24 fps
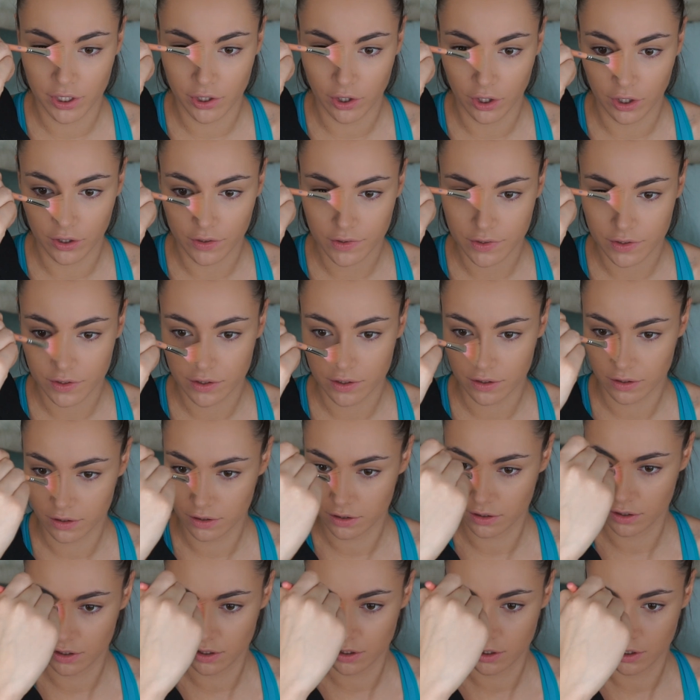nose,
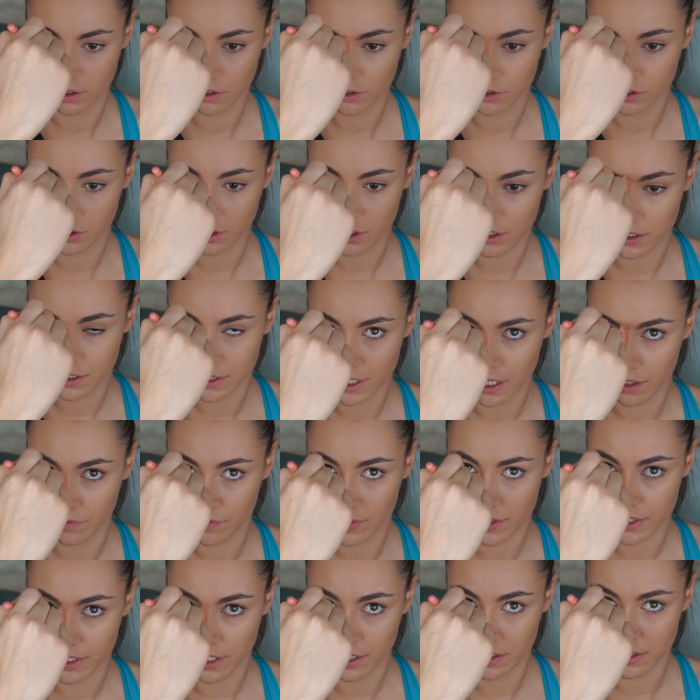just down
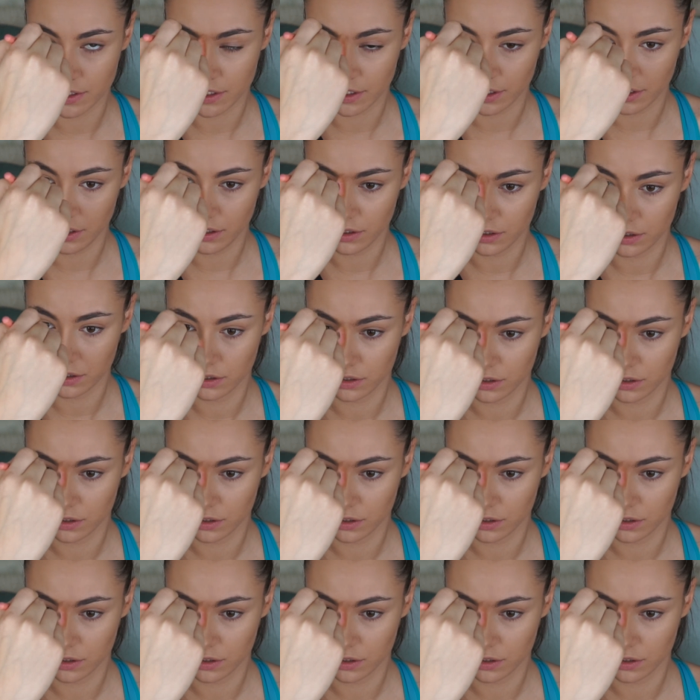the centre.